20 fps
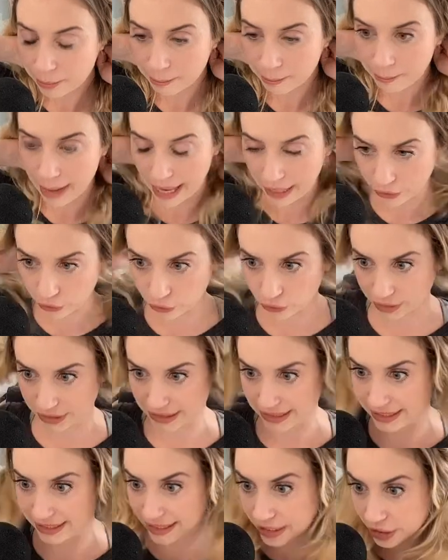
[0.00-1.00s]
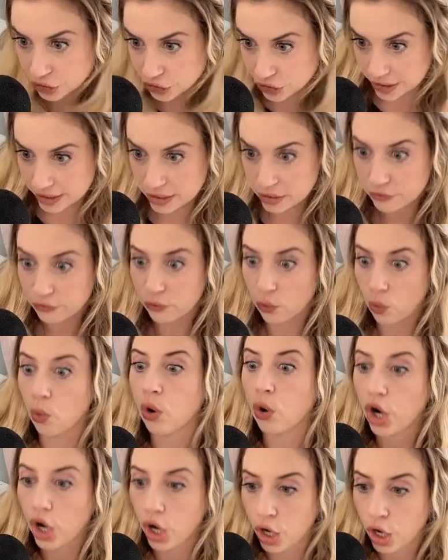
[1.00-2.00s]
medical decisions
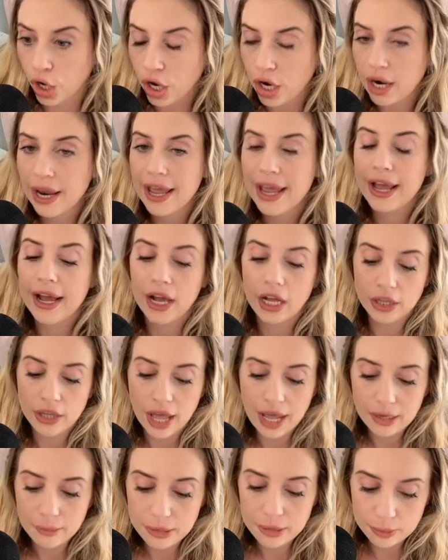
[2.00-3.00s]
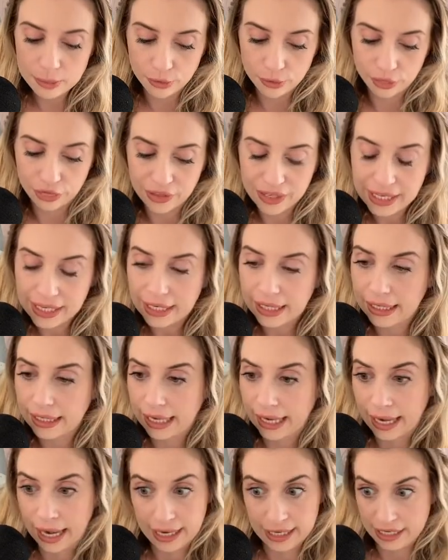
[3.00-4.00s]
for her. A lot of people think,
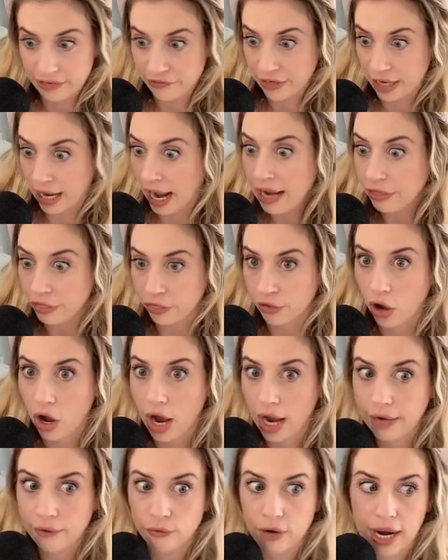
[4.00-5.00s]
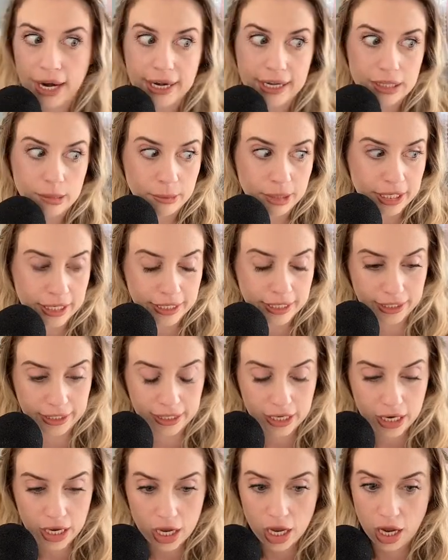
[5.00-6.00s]
and even I thought, right, at the beginning
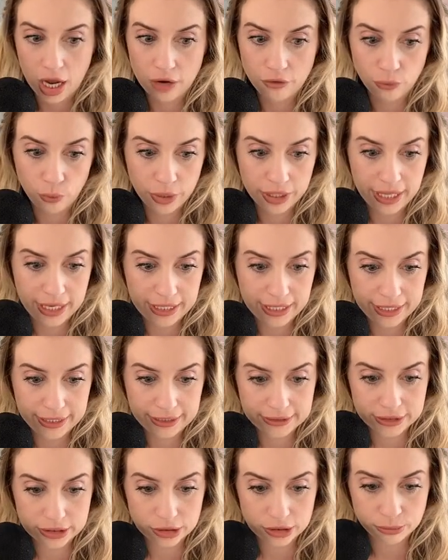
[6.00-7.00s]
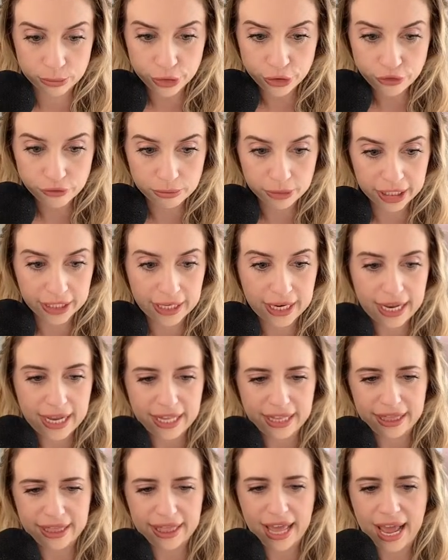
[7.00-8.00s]
of when they get into the movement,
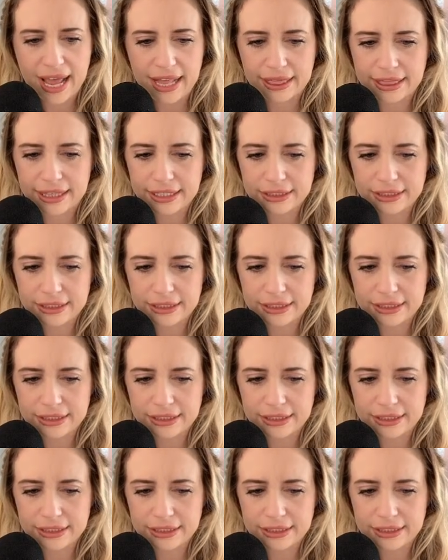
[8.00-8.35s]
that